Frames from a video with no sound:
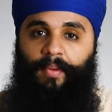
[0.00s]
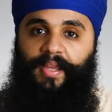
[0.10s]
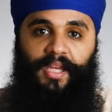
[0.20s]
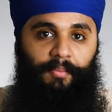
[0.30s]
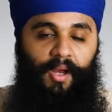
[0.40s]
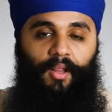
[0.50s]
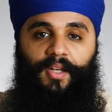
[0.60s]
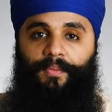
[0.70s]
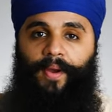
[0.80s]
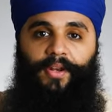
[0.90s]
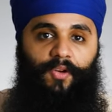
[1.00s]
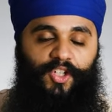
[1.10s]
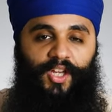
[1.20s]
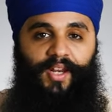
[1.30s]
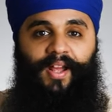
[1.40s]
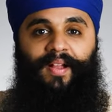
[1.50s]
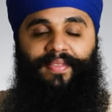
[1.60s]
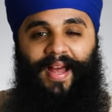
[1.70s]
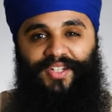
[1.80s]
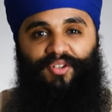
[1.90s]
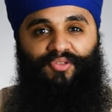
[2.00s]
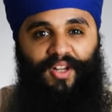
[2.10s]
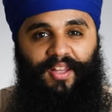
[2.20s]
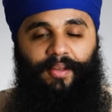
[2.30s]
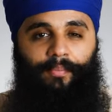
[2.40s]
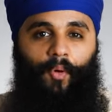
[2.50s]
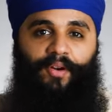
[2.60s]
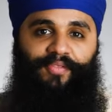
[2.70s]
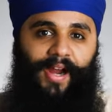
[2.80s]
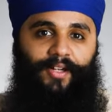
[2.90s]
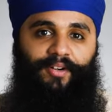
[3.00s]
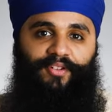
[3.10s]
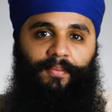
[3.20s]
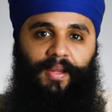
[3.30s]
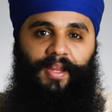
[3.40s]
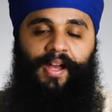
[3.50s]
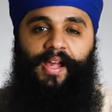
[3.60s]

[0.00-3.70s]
my email, into my Notion. That's a really important factor for me.